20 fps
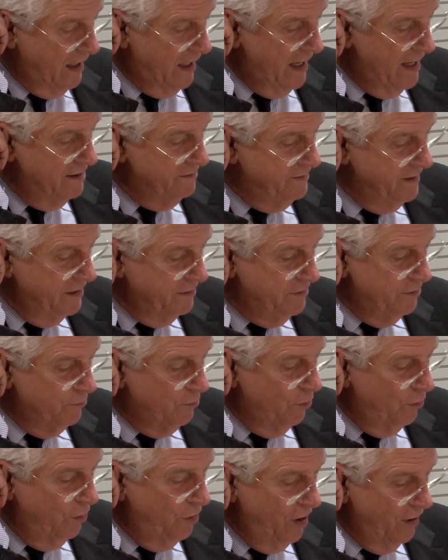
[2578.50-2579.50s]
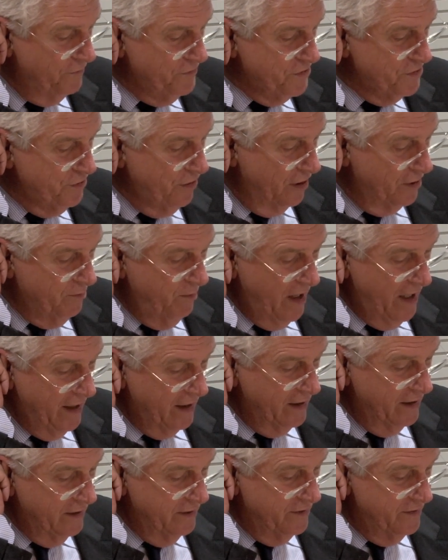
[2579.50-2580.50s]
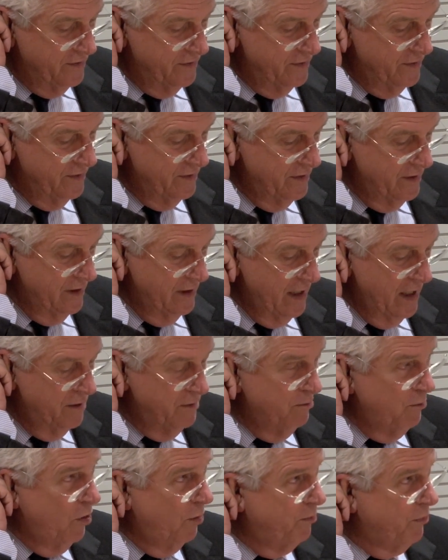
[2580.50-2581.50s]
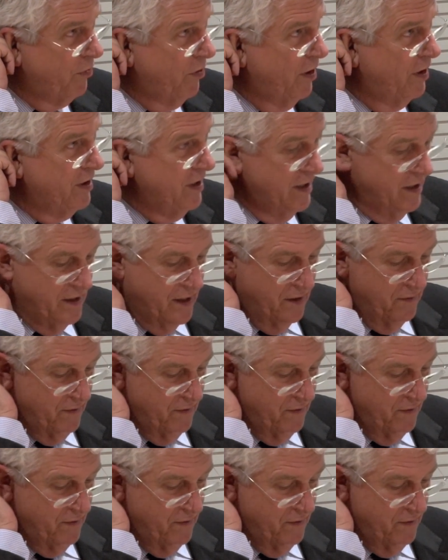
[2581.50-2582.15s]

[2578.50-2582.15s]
I think the role of stock markets and more broadly the